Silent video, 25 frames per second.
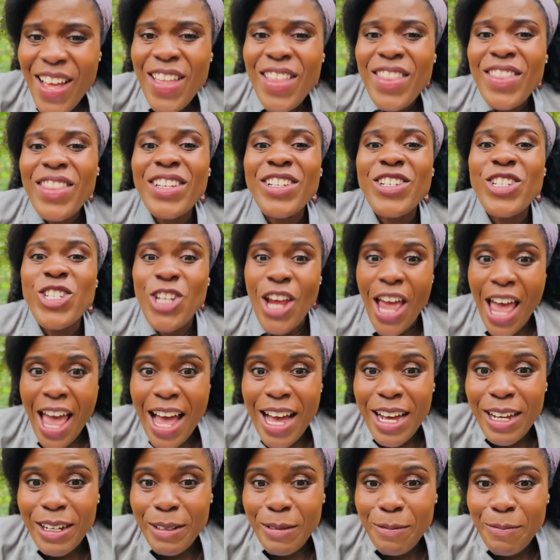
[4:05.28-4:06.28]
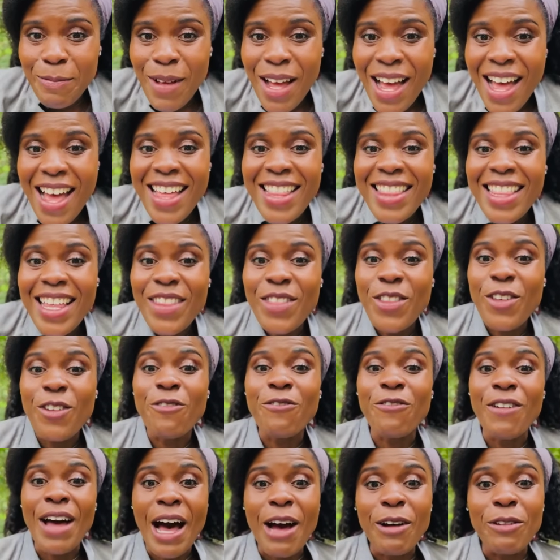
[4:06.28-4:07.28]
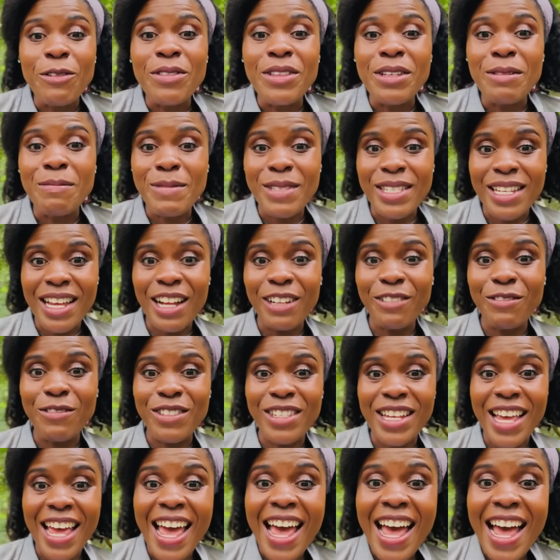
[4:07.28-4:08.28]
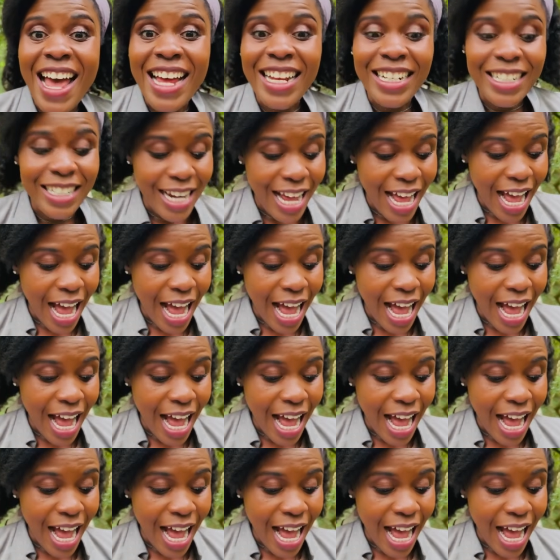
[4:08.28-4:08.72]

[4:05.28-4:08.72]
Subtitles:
The jam that they found themselves in